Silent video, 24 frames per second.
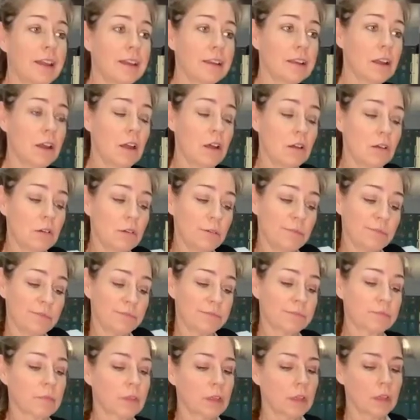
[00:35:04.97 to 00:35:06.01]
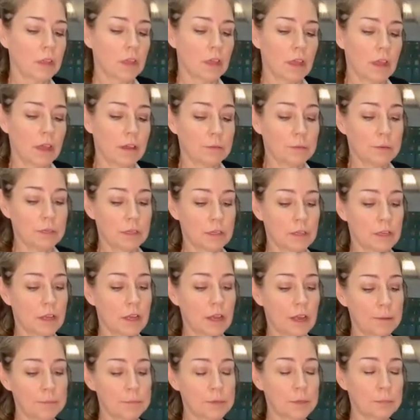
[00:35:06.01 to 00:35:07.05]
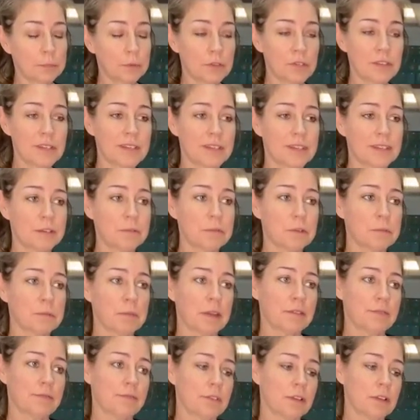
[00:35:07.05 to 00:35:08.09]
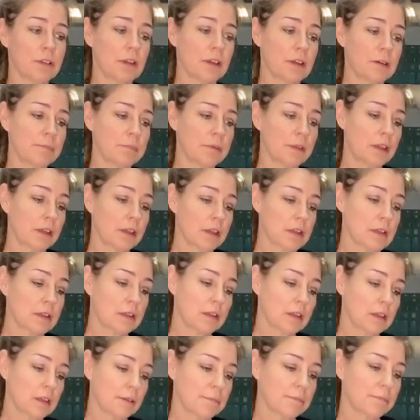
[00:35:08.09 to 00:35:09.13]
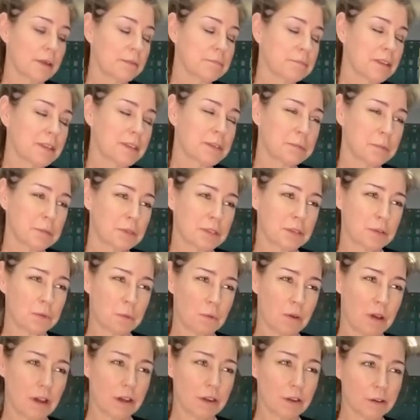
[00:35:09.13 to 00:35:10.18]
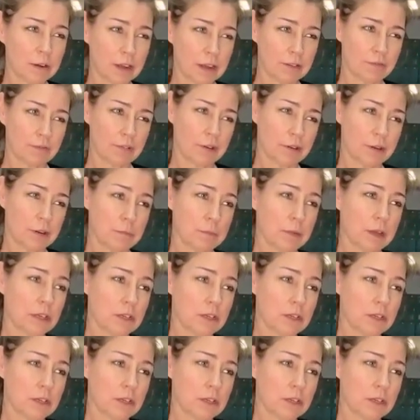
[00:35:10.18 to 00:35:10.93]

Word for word: I know. Well, I'm supposed to sit with my foot up and um, I'm not supposed to walk around very